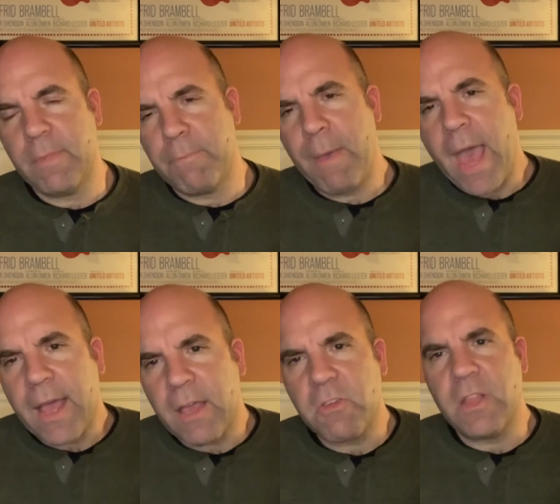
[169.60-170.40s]

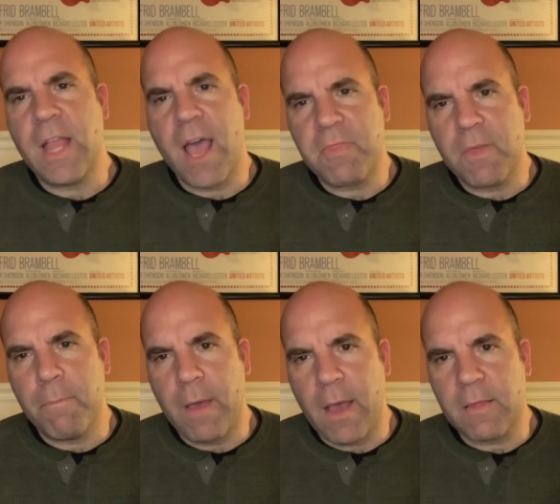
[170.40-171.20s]
package, not the
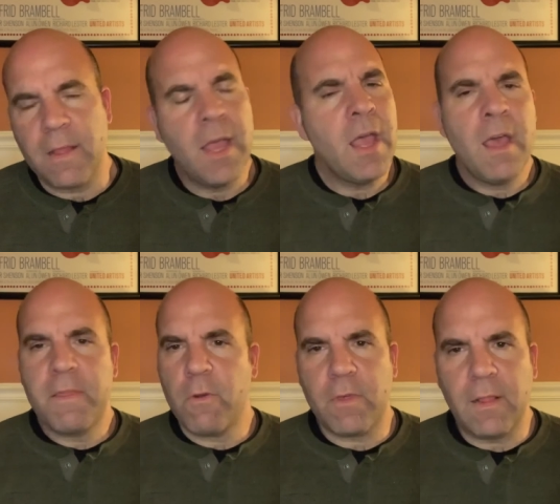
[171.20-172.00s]
best.
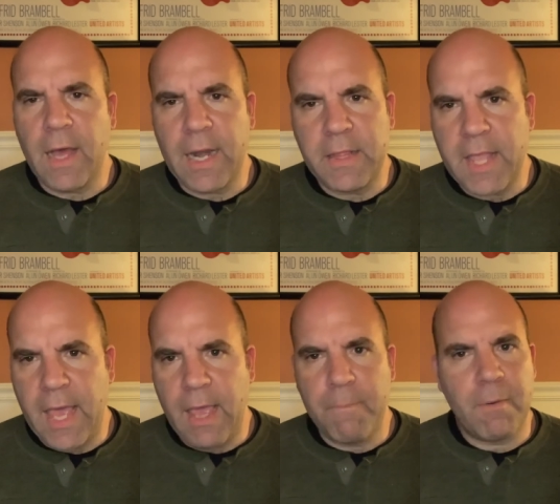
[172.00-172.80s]
There was a lot of
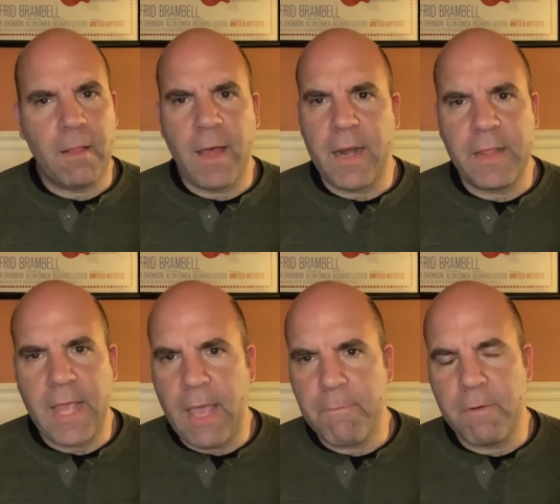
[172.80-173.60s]
tape
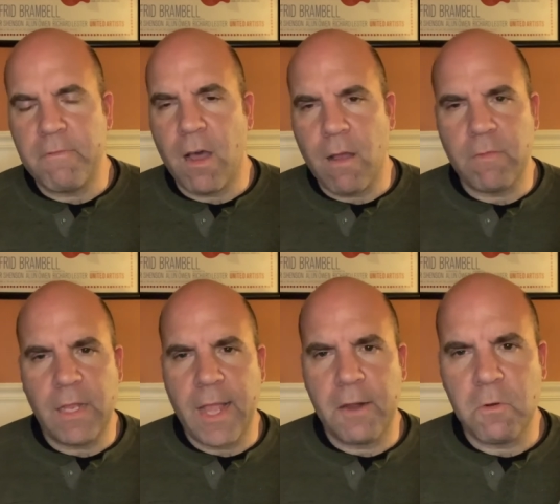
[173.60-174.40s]
involved in
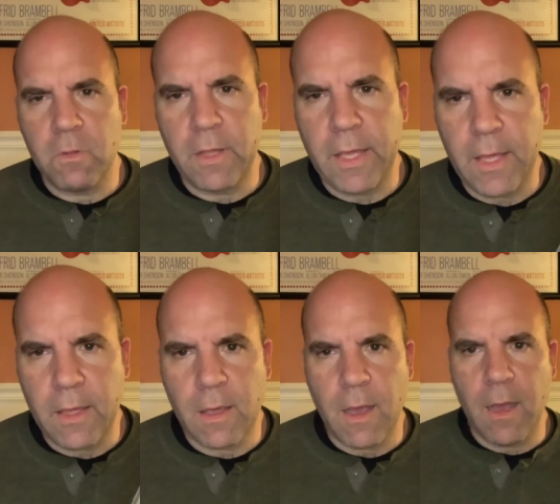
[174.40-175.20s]
not
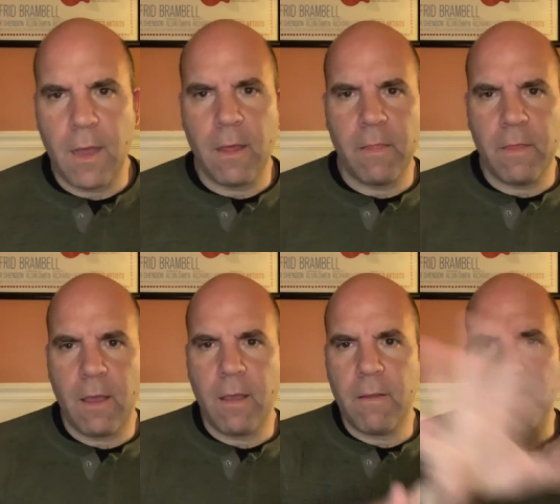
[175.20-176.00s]
only
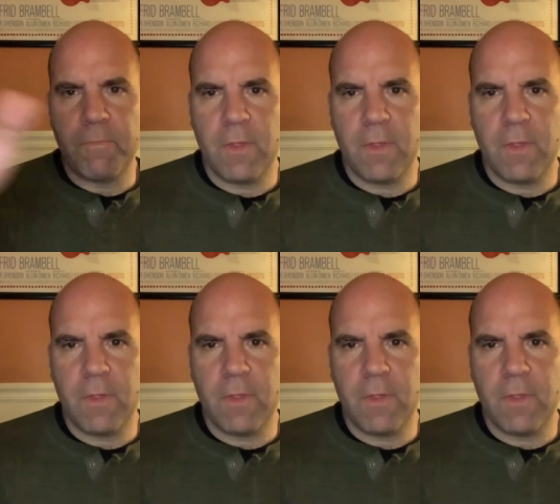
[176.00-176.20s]
the